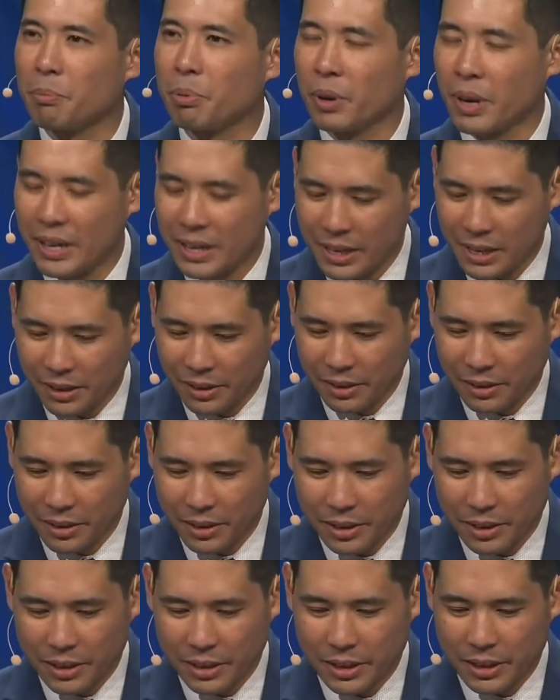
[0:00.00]
your brain
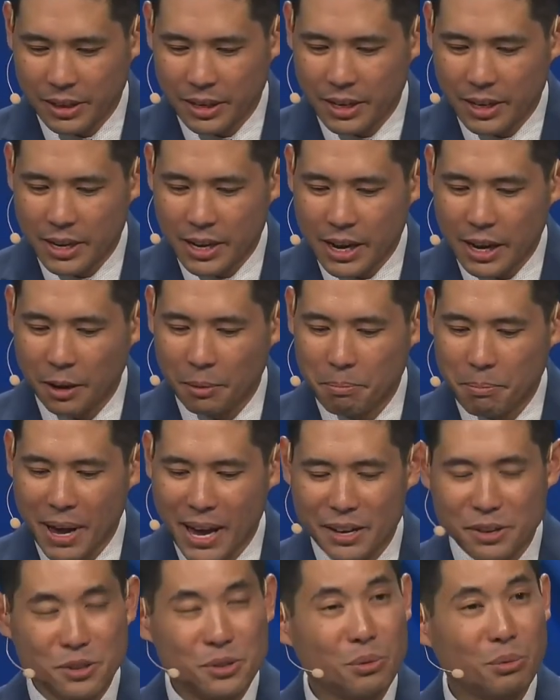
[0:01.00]
health, help
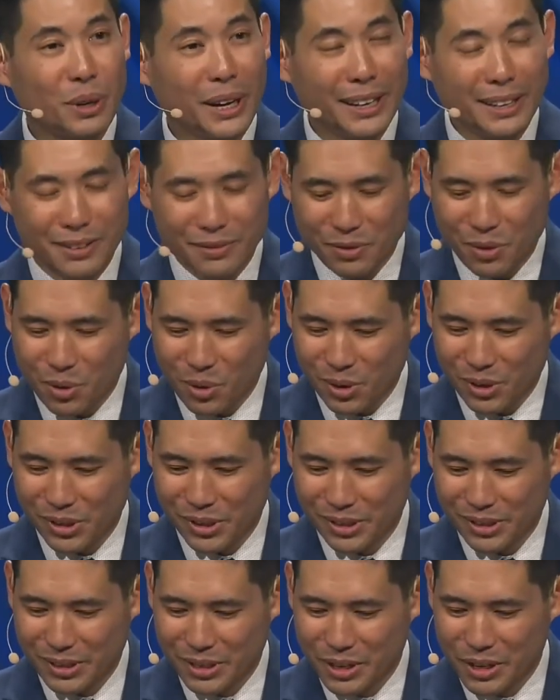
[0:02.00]
manage weight, of
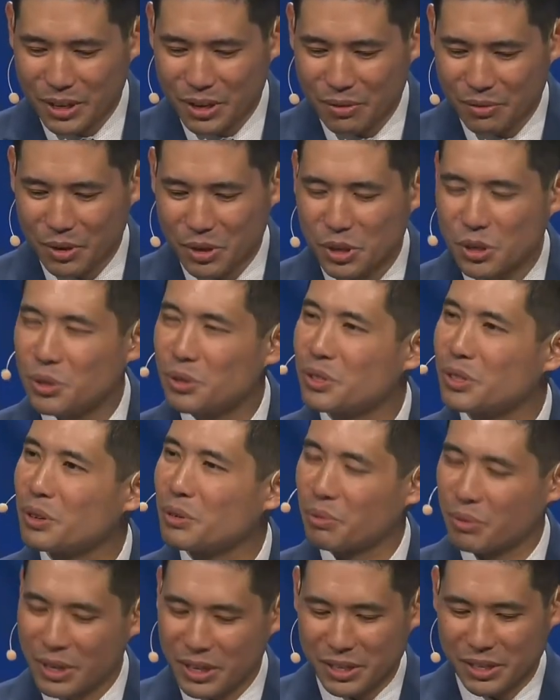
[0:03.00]
course, reduce
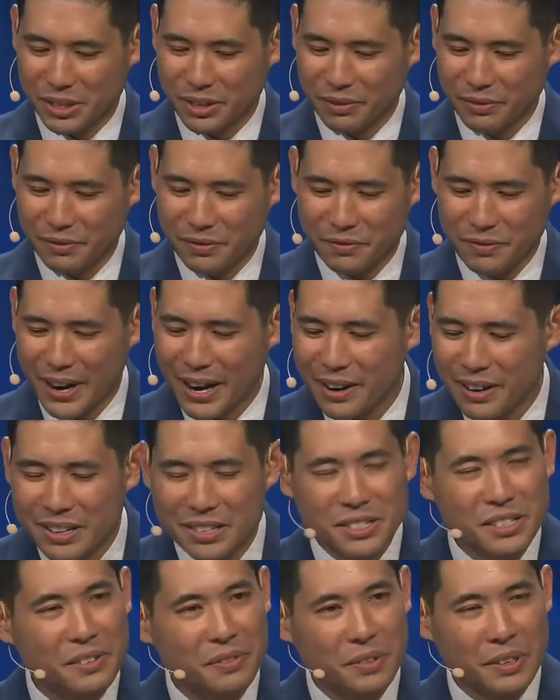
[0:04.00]
the risk of
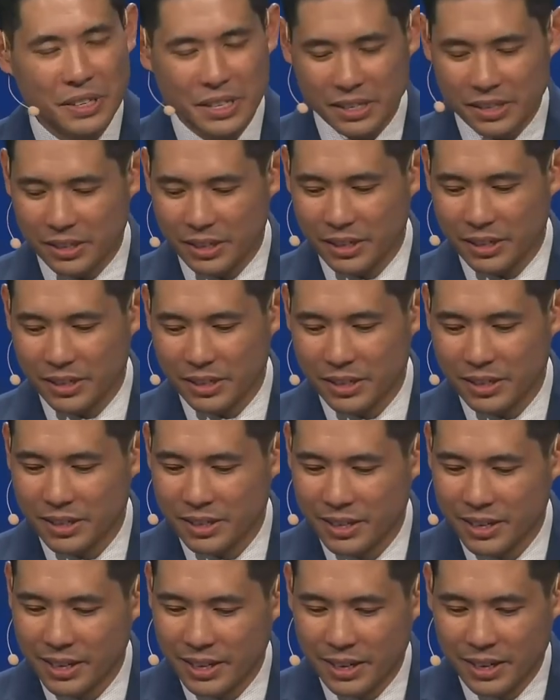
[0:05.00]
various different
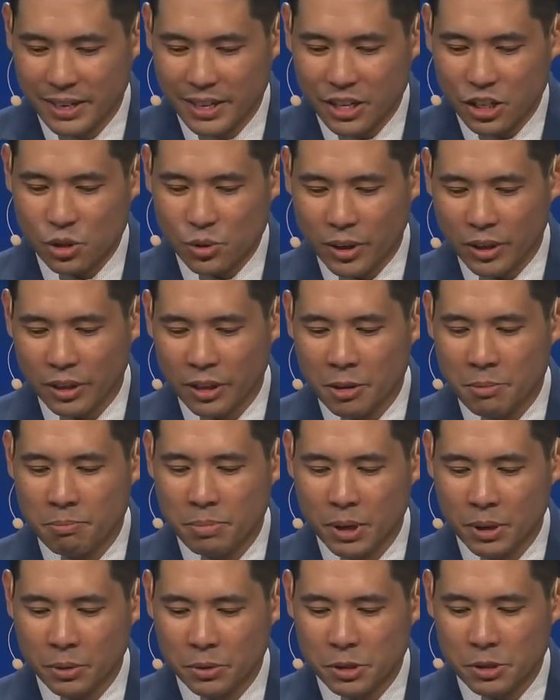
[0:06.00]
diseases,
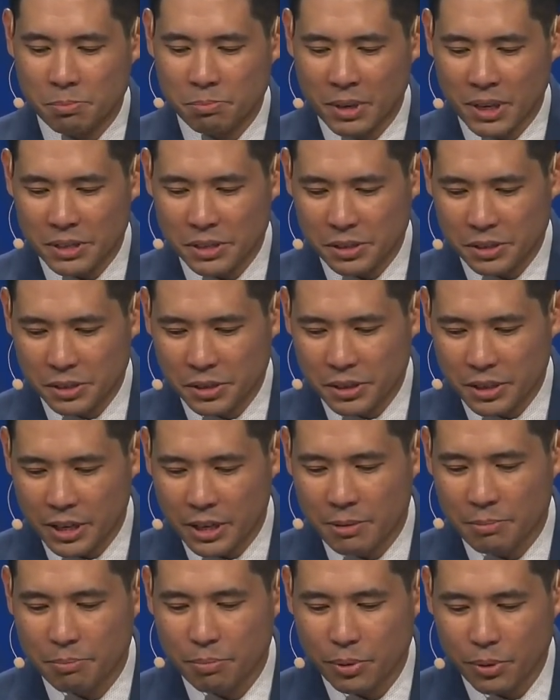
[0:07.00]
strengthen bones, muscles,
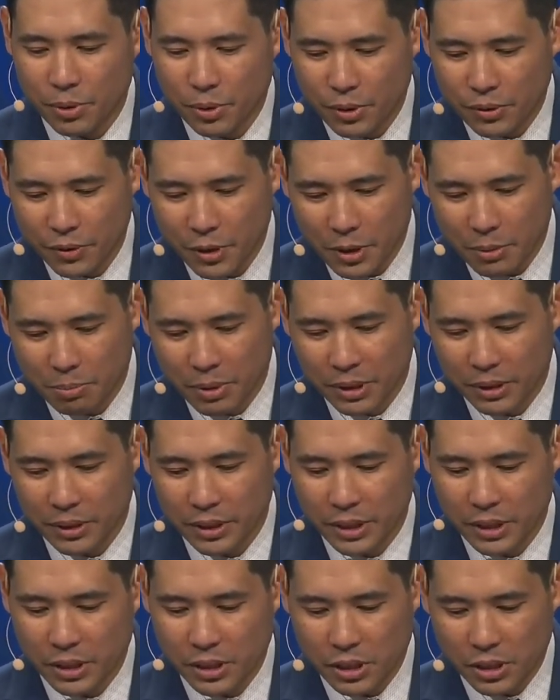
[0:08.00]
and improve your
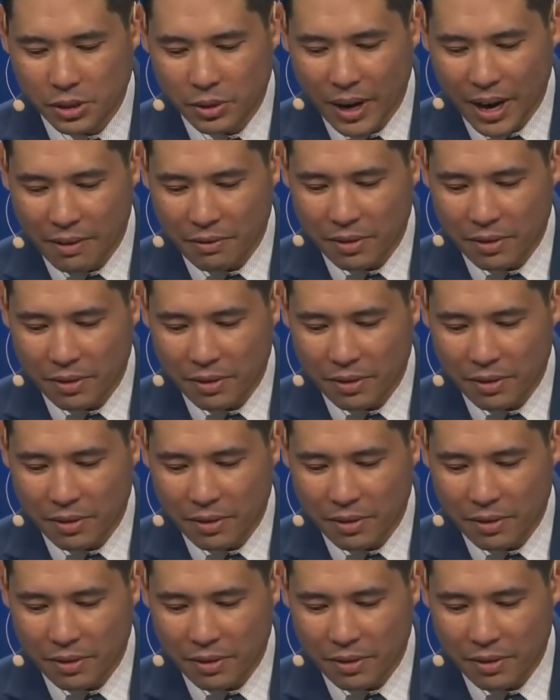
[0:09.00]
ability to do